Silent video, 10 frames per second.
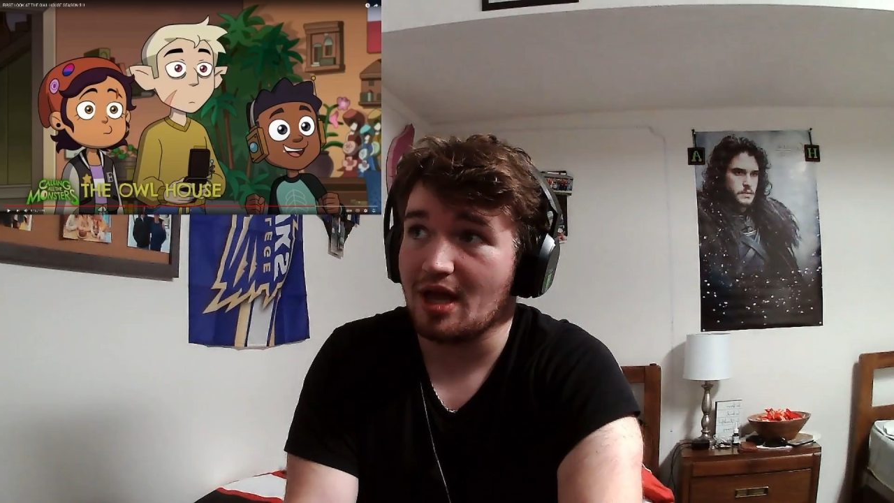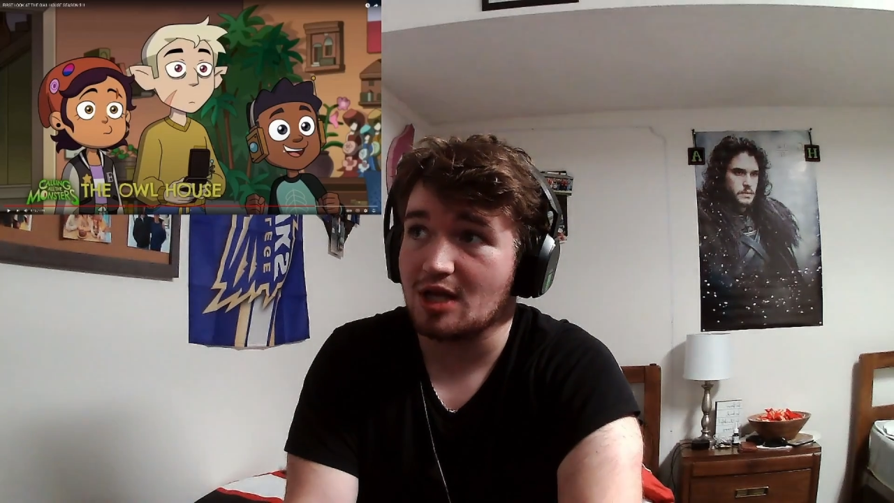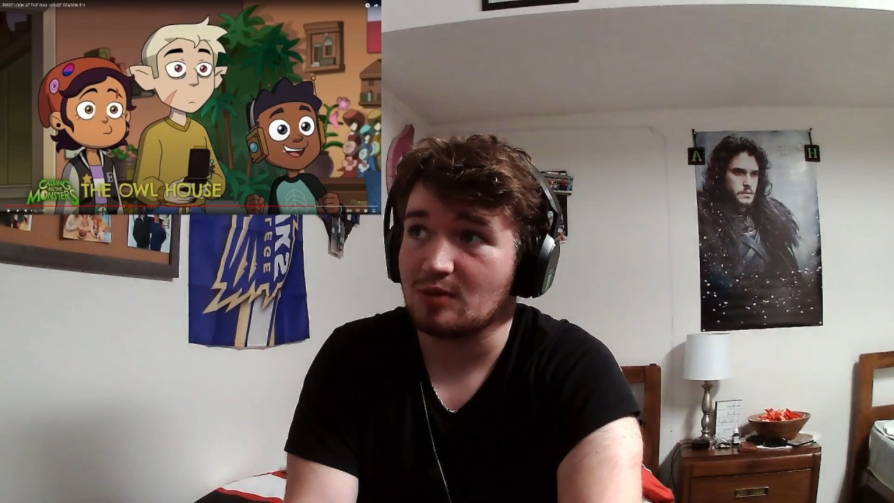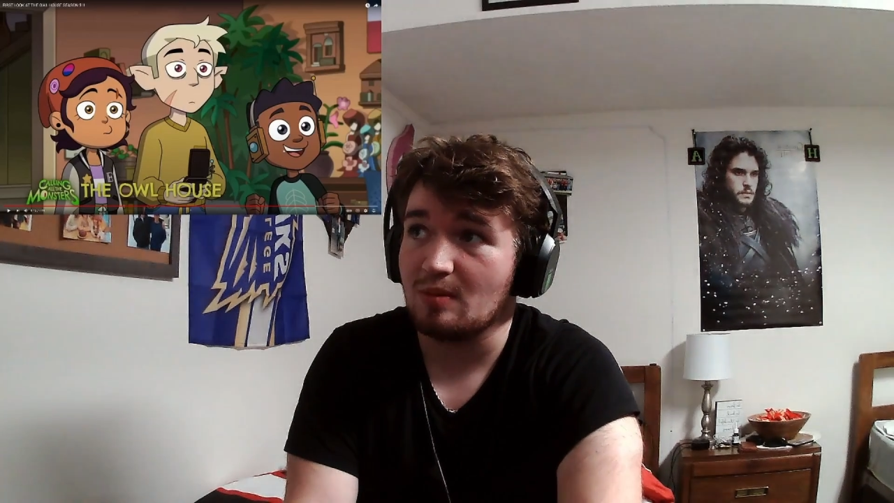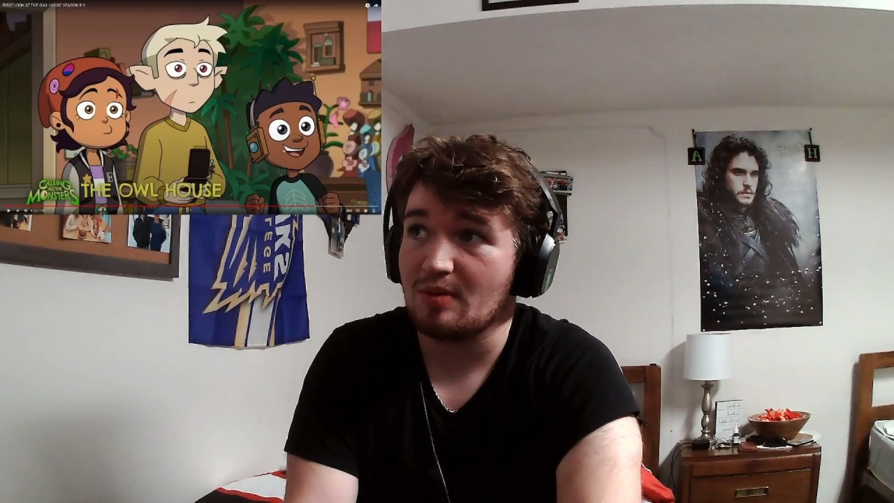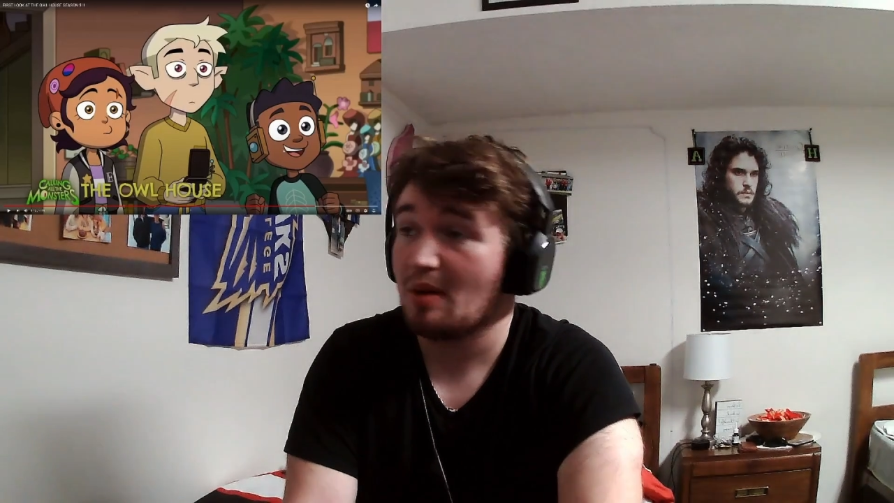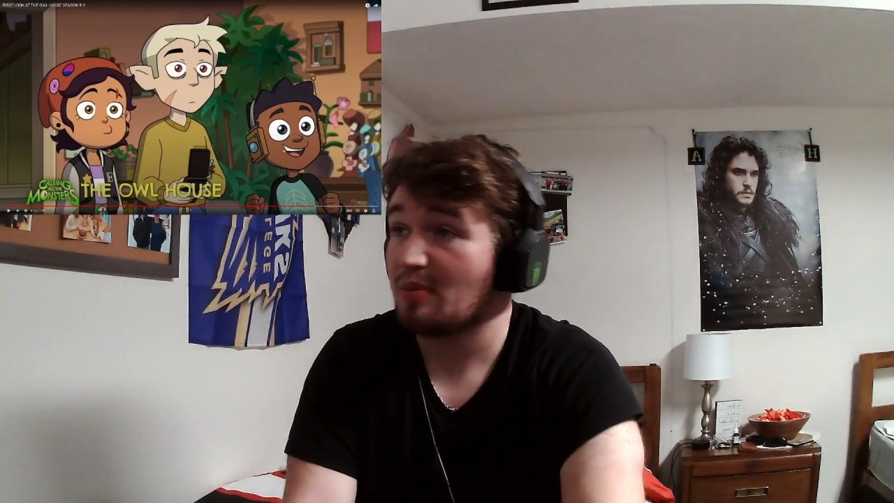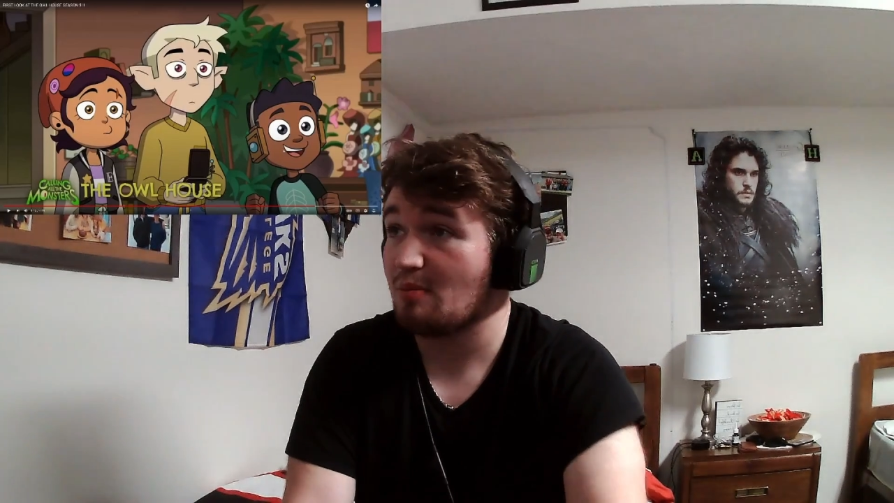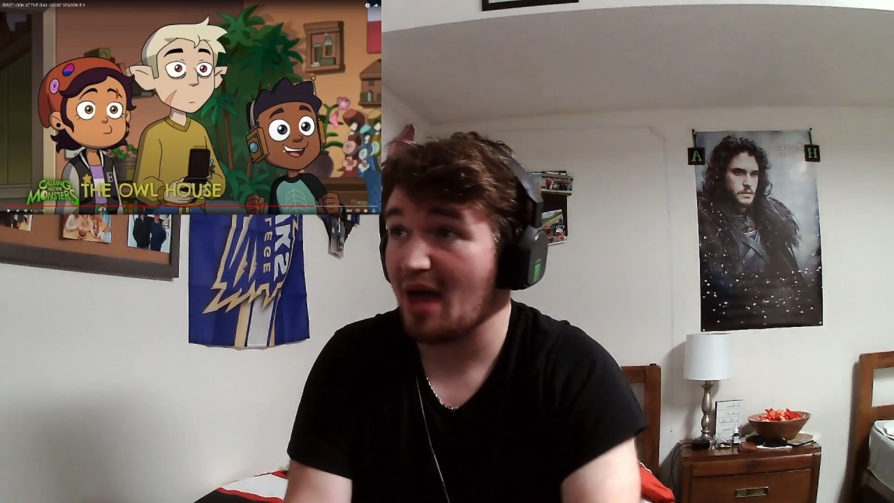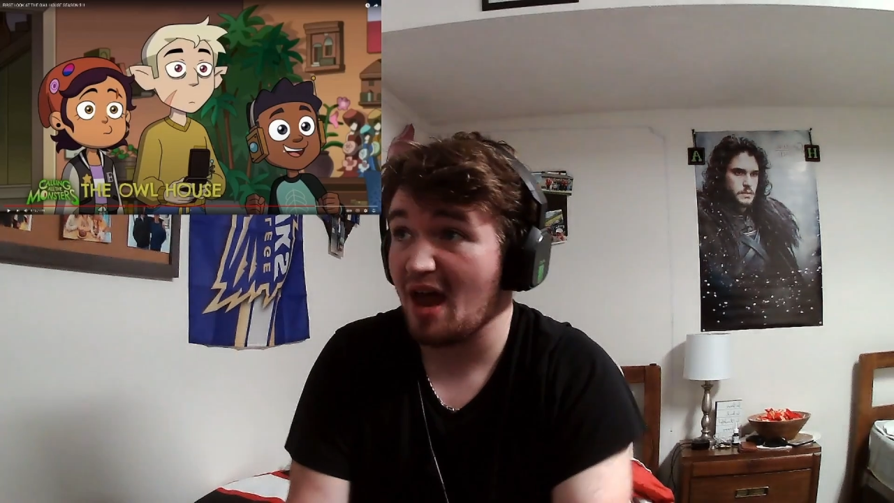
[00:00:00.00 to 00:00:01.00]
that maybe might be
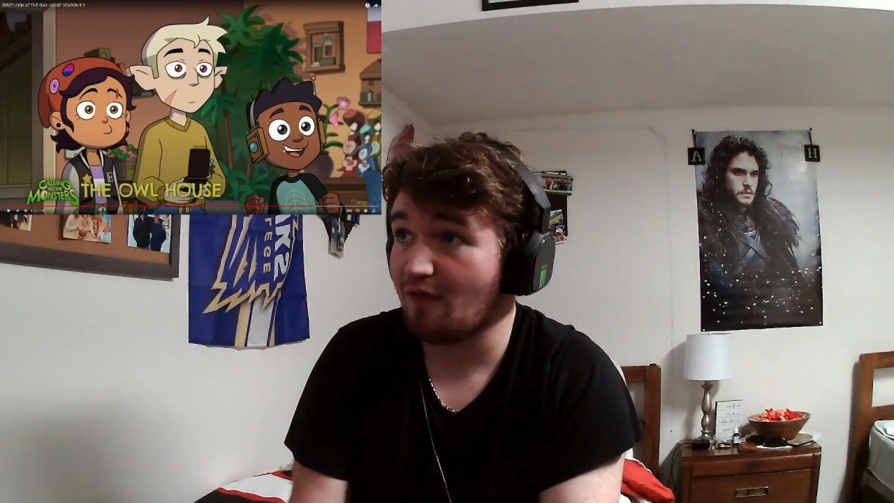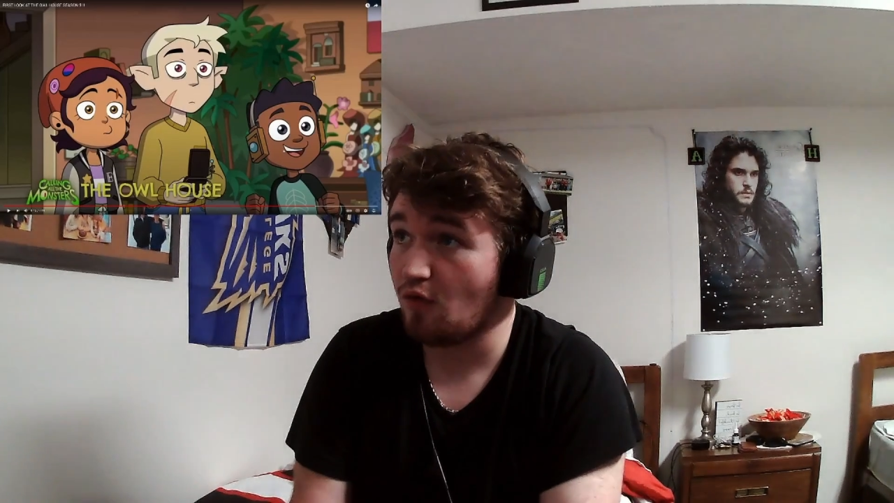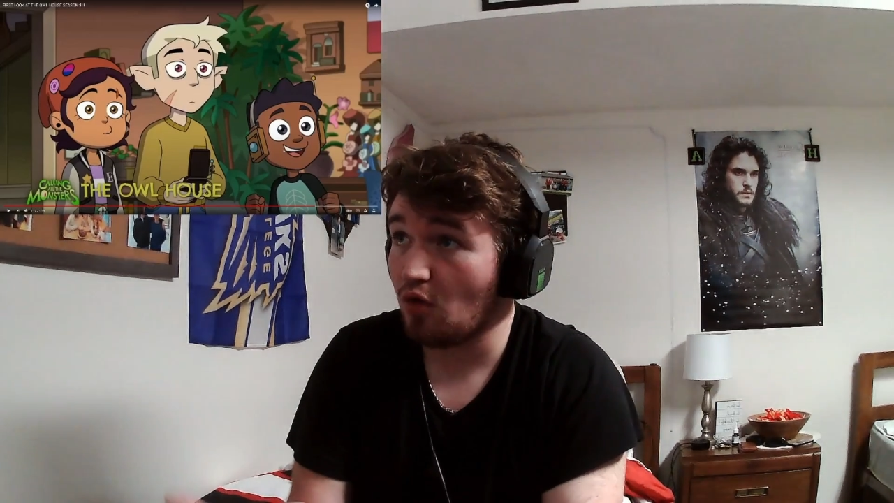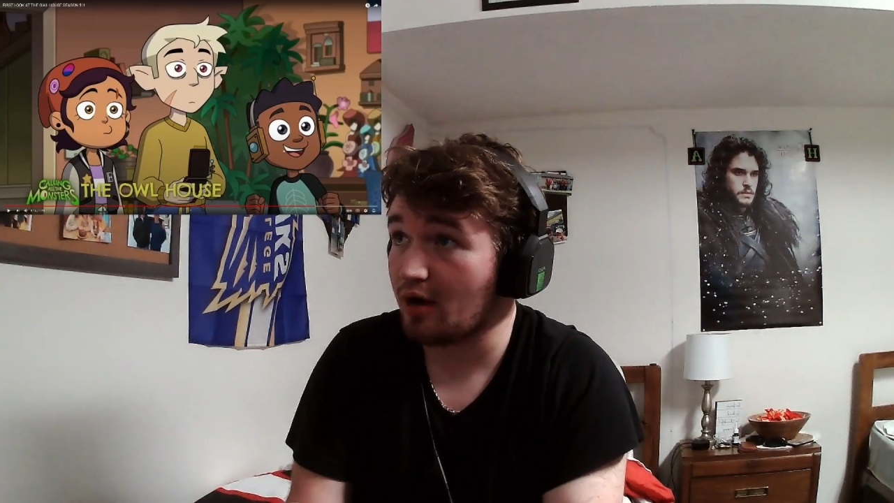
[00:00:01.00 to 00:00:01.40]
bad for.